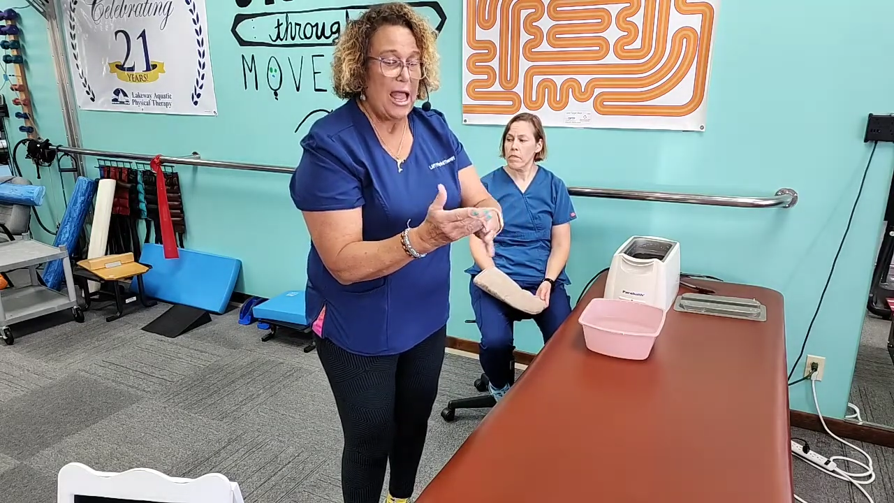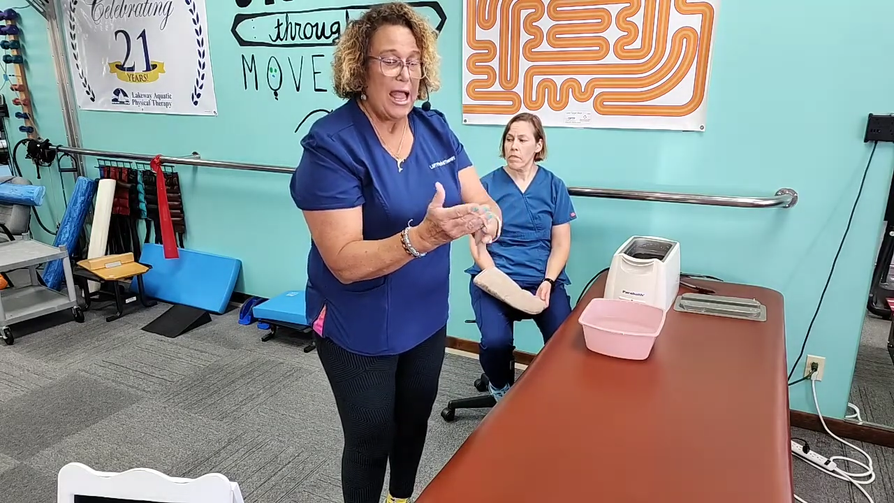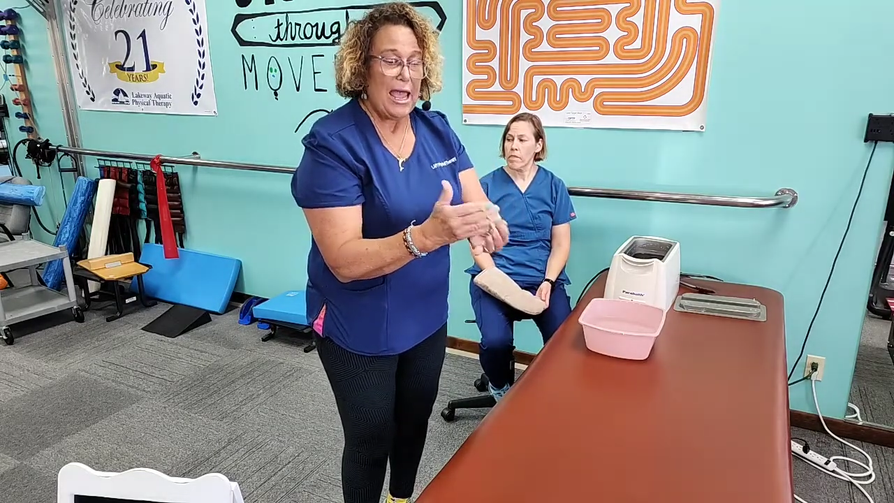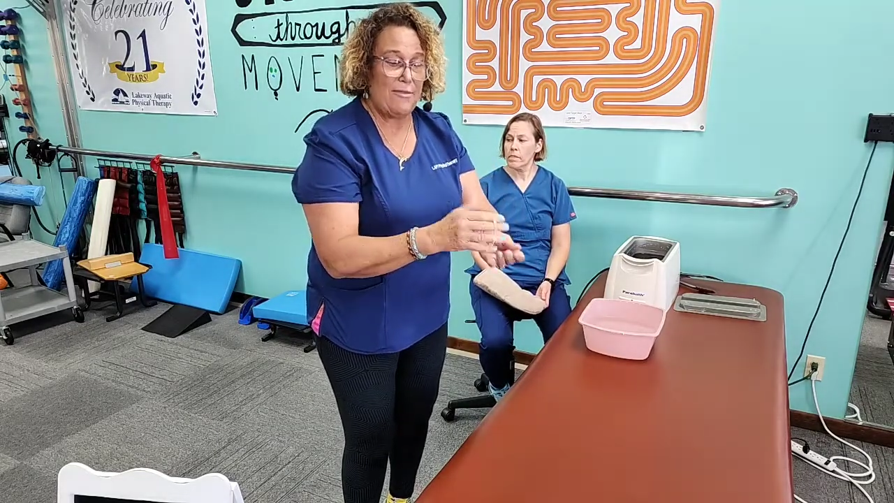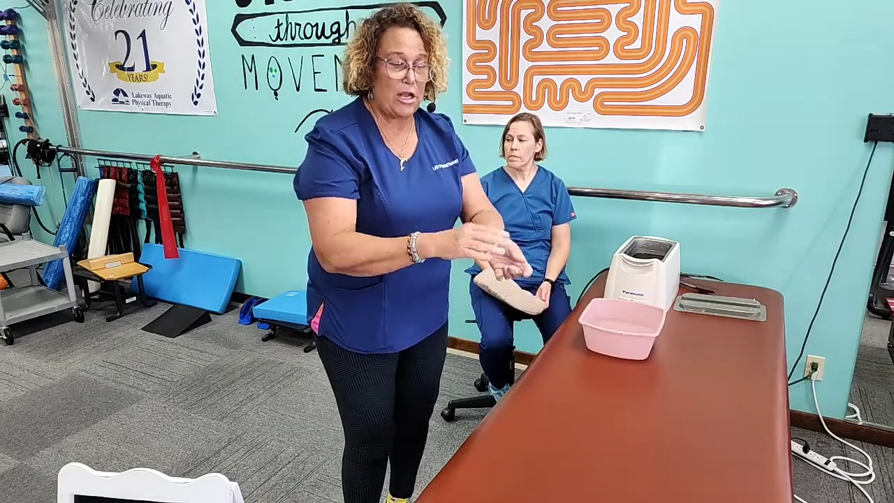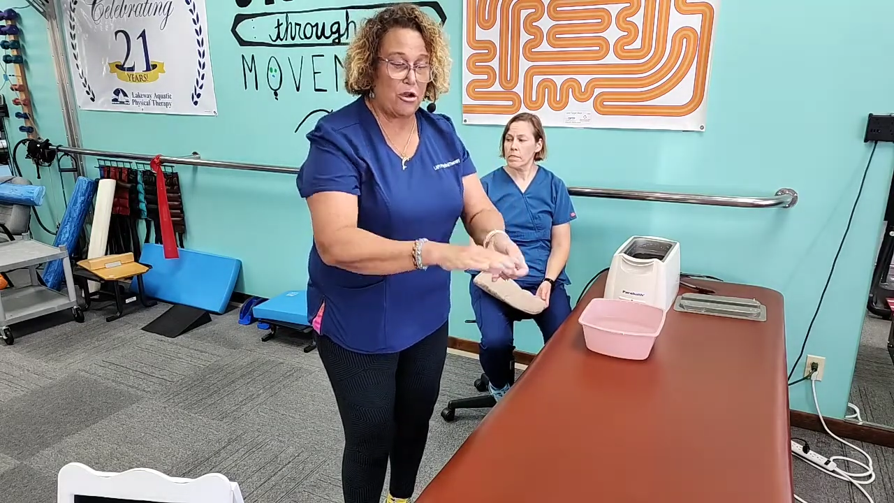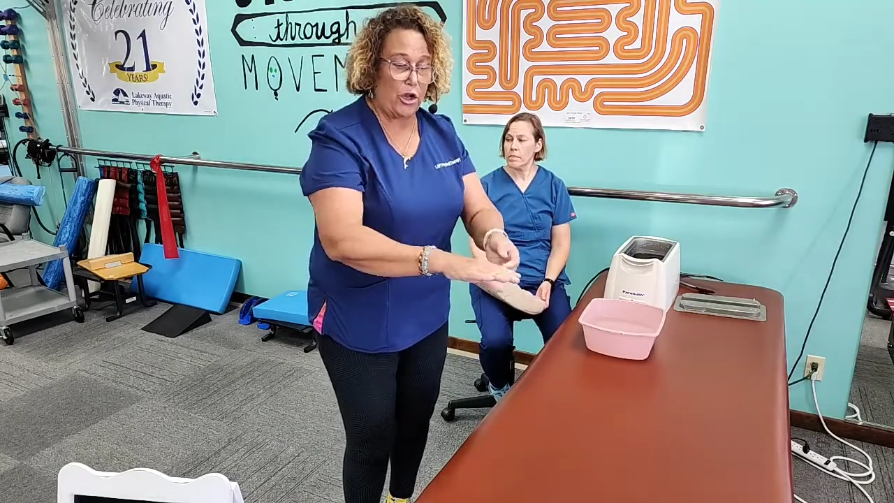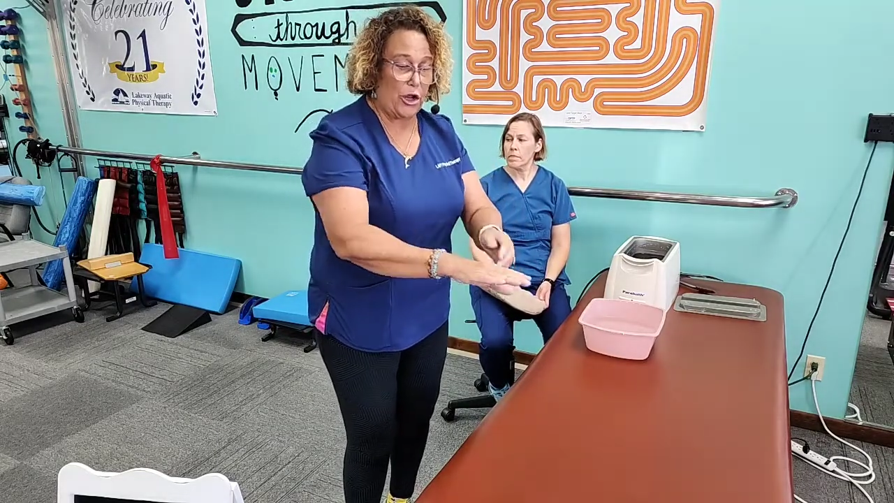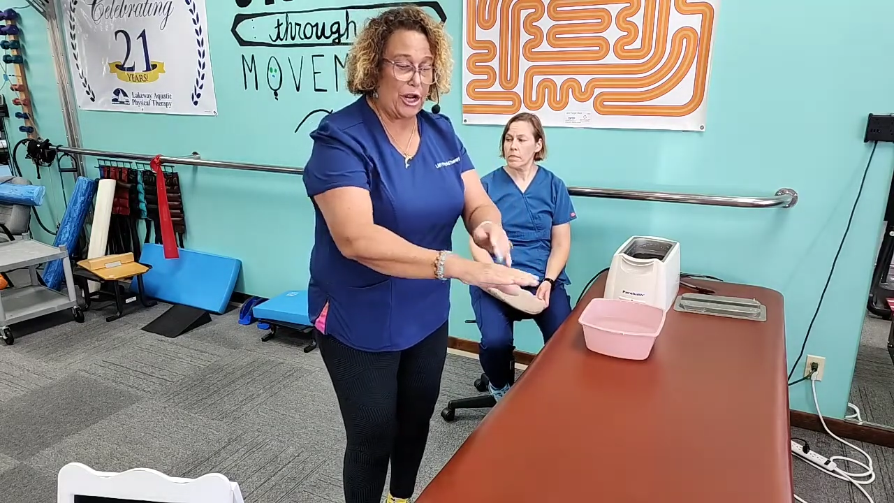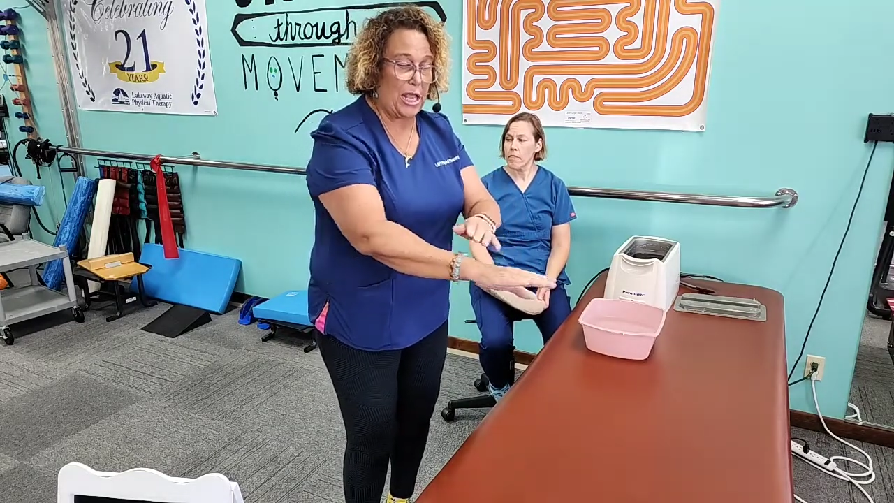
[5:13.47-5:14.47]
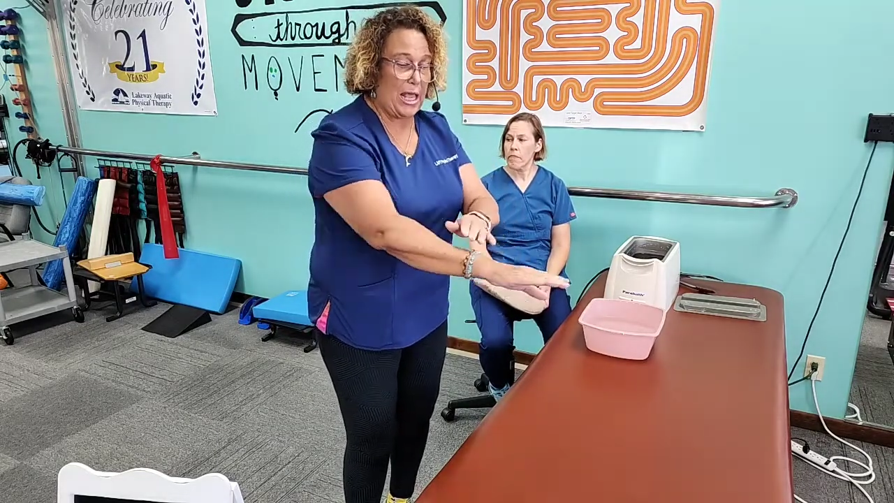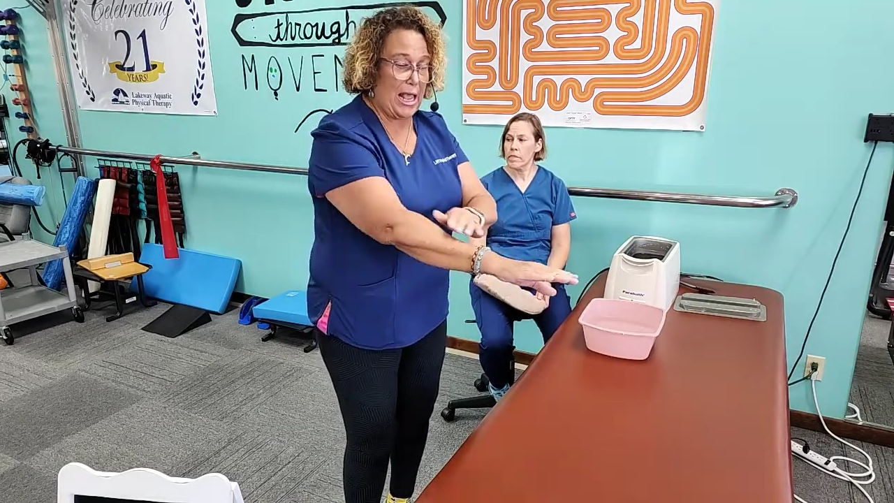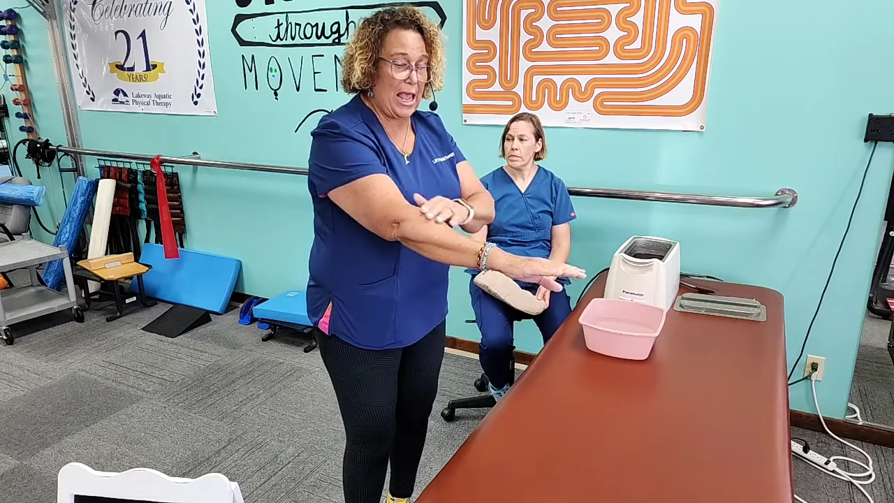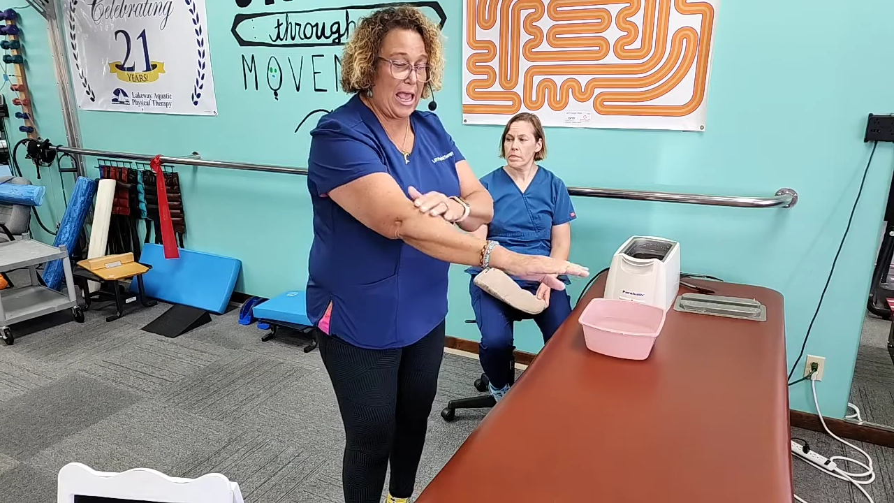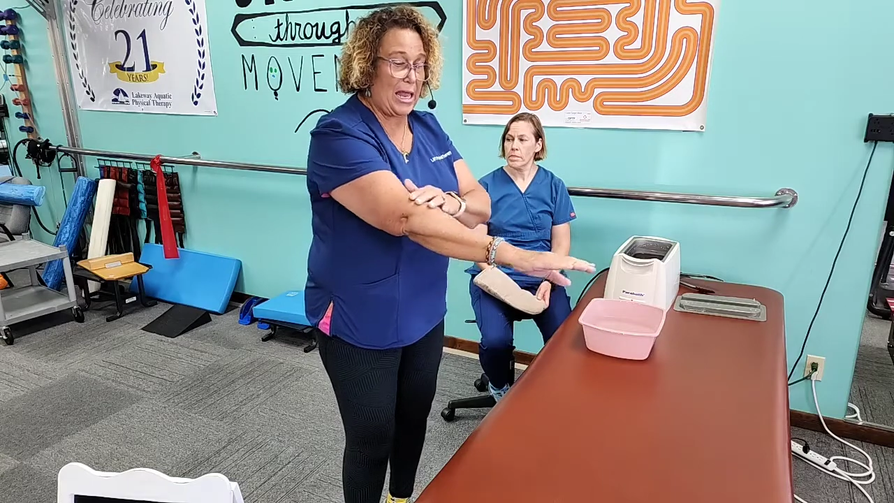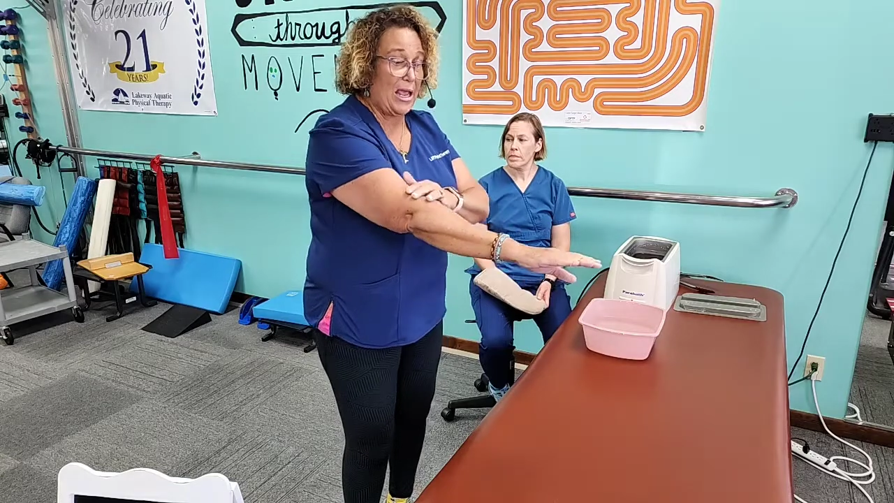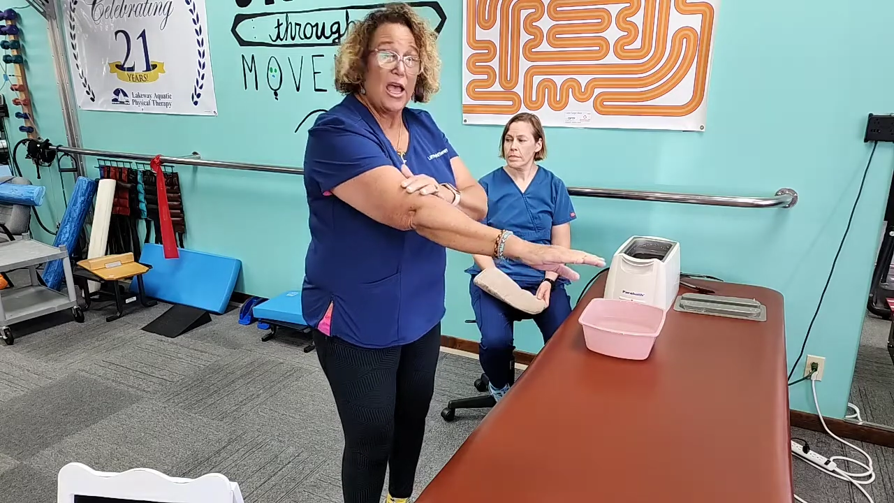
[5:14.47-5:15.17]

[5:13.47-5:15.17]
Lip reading: And then you're going to get in,